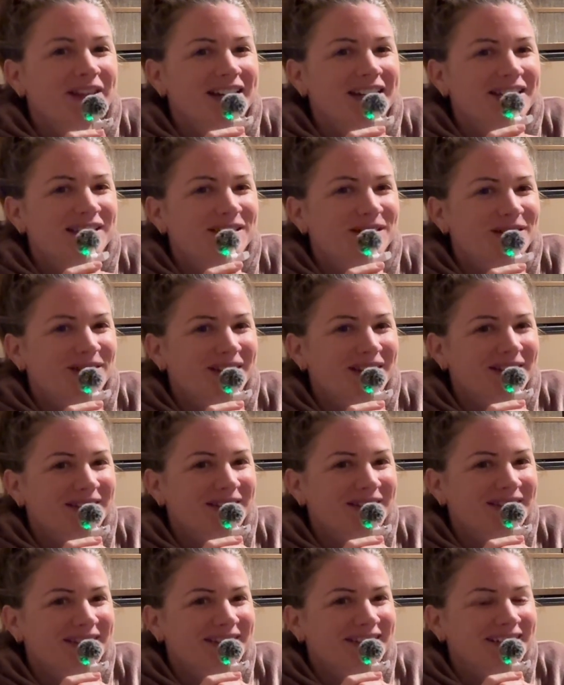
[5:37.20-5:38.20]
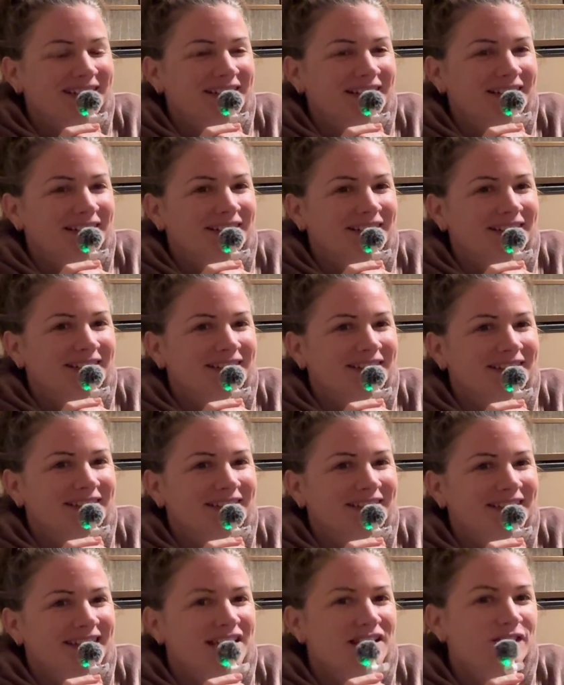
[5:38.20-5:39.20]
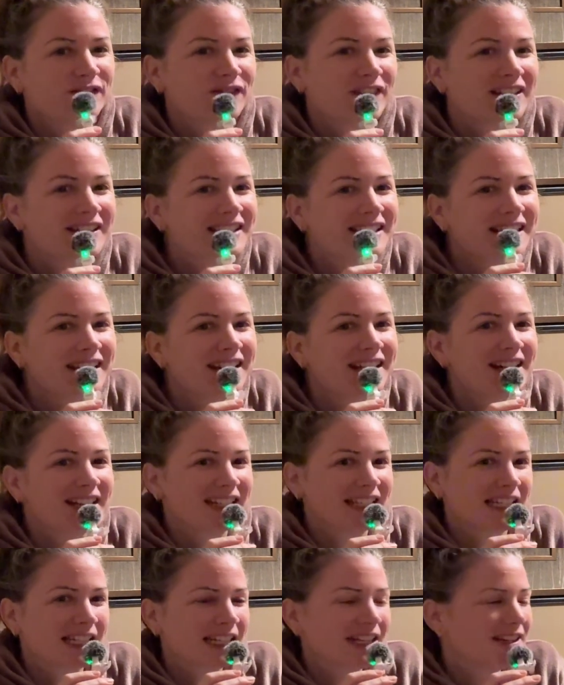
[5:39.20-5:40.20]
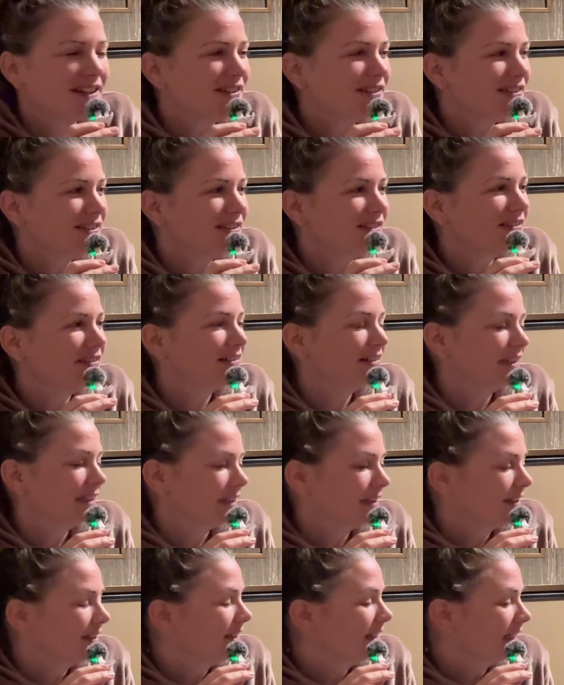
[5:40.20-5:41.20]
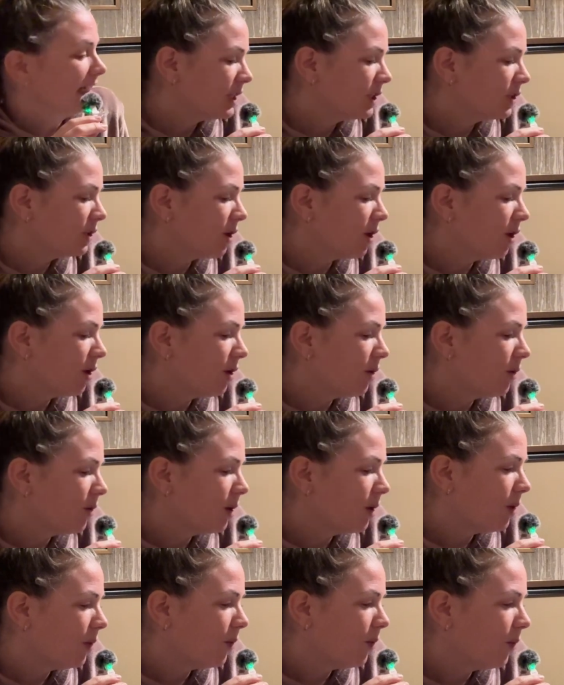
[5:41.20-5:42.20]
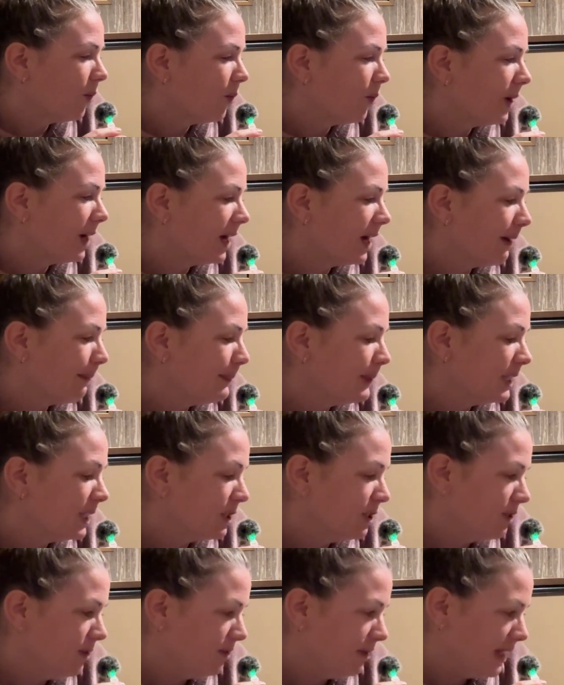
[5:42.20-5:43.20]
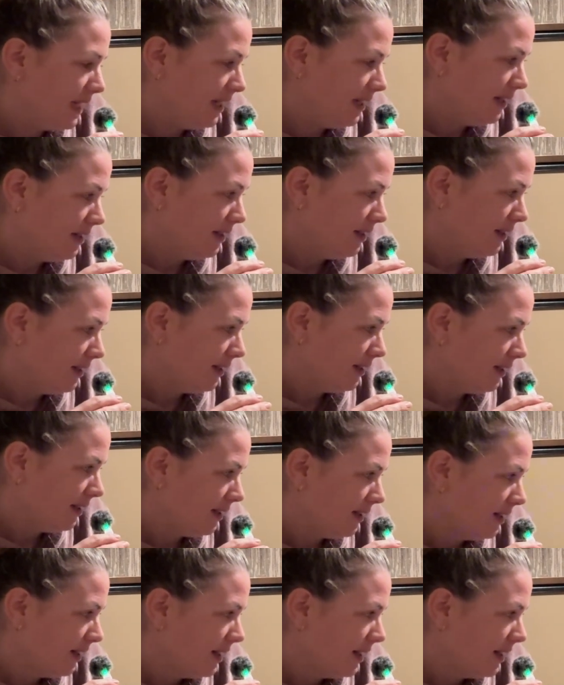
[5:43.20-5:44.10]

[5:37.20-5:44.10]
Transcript: it. It's so cute. It's fuzzy and it's cute. So when it comes to duties,